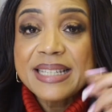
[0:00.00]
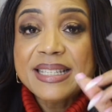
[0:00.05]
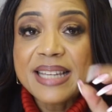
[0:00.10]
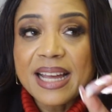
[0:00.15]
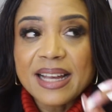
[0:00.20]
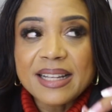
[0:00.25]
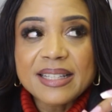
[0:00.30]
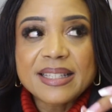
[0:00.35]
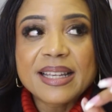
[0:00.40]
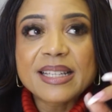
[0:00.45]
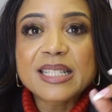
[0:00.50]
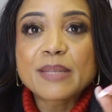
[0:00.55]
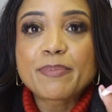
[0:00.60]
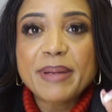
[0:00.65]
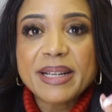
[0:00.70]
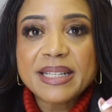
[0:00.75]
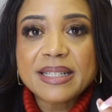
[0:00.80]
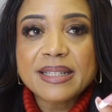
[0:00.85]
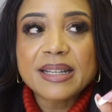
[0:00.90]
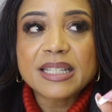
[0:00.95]
does this
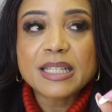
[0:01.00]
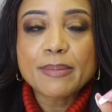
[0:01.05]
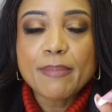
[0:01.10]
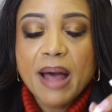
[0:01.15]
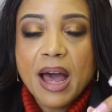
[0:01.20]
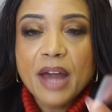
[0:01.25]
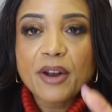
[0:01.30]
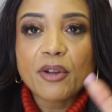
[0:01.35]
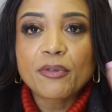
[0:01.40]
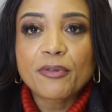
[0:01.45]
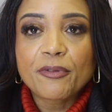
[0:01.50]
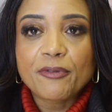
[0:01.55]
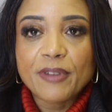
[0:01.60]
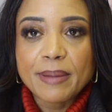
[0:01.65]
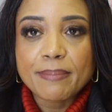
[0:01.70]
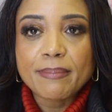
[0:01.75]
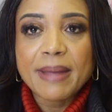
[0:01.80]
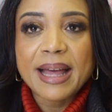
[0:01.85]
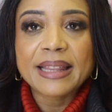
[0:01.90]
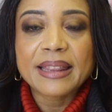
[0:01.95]
business model
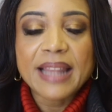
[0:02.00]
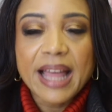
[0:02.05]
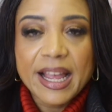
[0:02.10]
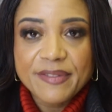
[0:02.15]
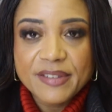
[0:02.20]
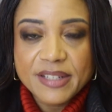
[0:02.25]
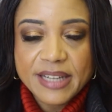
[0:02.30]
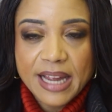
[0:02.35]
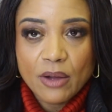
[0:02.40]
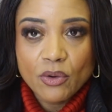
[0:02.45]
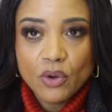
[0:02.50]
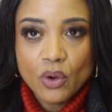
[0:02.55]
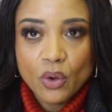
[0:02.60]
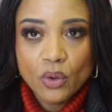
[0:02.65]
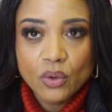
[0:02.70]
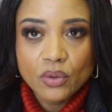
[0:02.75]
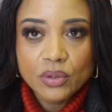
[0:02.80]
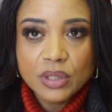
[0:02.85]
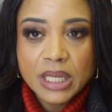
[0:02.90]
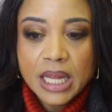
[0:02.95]
fit my lifestyle
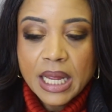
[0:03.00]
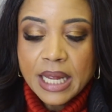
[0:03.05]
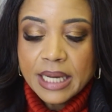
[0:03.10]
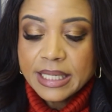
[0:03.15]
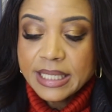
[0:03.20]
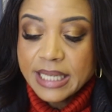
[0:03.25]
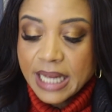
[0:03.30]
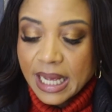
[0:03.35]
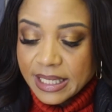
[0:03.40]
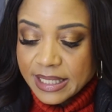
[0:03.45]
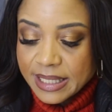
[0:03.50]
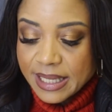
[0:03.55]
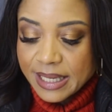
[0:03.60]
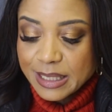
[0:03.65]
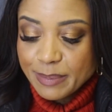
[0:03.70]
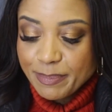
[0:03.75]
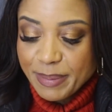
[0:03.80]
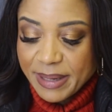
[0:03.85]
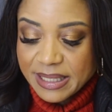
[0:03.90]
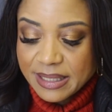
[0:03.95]
goals? Does
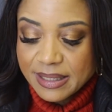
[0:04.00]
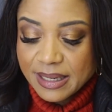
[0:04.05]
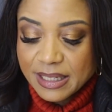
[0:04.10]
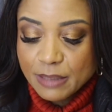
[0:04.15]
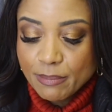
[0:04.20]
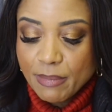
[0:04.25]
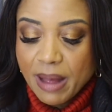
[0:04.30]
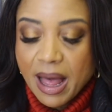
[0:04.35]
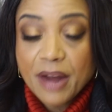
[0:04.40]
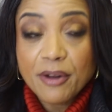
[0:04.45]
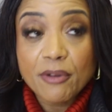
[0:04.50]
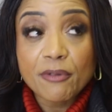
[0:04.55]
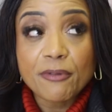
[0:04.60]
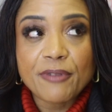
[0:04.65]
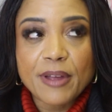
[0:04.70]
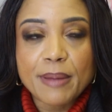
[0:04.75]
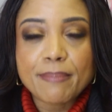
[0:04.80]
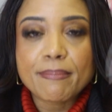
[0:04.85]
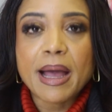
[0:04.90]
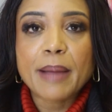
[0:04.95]
this business model
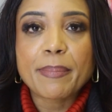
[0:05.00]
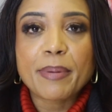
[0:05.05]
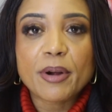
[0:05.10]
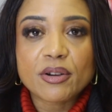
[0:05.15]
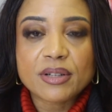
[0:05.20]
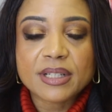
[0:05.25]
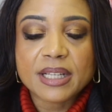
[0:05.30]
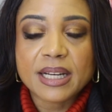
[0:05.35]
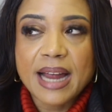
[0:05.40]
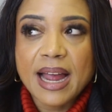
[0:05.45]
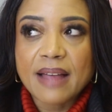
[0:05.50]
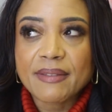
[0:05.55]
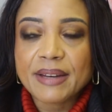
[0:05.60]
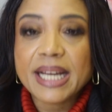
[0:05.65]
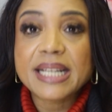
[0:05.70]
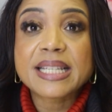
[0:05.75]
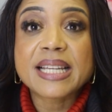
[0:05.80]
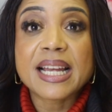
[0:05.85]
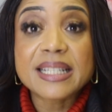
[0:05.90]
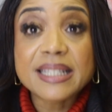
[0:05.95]
fit my
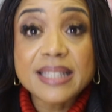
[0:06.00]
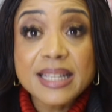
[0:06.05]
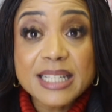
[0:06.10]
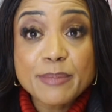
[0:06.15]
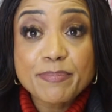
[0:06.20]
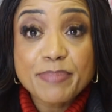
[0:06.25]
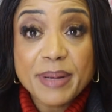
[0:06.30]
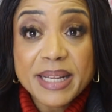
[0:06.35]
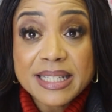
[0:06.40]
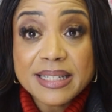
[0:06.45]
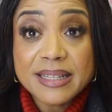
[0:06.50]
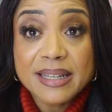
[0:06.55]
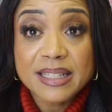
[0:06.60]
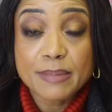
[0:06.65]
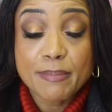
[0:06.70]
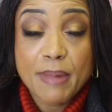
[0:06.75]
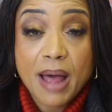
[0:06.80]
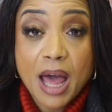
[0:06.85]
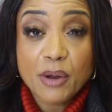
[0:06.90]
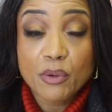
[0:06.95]
personality? Does this
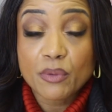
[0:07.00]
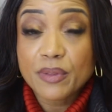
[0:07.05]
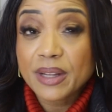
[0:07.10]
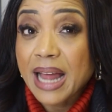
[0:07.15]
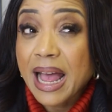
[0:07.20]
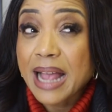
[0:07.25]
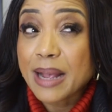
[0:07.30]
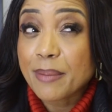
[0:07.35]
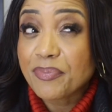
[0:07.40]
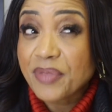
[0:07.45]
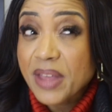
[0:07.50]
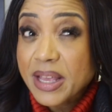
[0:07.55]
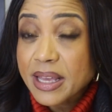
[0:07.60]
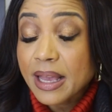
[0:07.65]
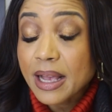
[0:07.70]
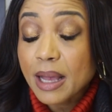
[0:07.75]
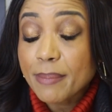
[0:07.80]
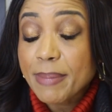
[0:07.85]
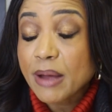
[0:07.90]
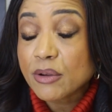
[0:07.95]
business model that I am
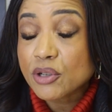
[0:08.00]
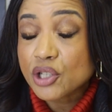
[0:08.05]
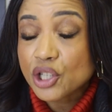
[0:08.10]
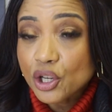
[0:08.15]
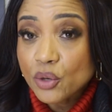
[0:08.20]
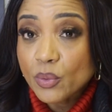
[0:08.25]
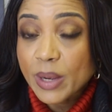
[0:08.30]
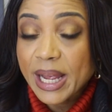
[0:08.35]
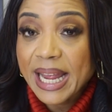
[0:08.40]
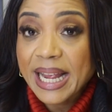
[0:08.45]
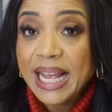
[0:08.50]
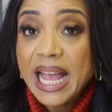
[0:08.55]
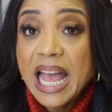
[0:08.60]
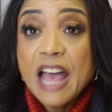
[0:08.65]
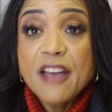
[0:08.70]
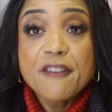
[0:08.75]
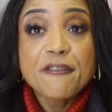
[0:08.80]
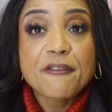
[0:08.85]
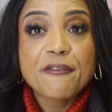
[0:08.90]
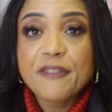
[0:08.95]
thinking about doing
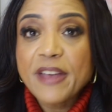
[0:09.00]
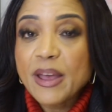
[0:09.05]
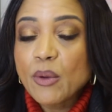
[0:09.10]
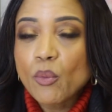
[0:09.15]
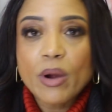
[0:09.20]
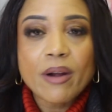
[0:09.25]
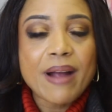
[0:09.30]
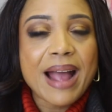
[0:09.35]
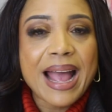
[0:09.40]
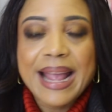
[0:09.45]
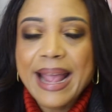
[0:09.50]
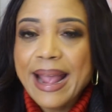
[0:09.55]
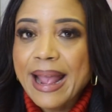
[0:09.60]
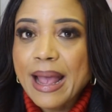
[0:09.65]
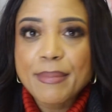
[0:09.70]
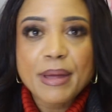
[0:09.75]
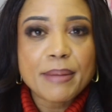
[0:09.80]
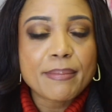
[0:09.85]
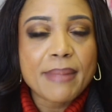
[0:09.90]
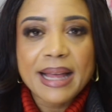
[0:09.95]
fit where I am in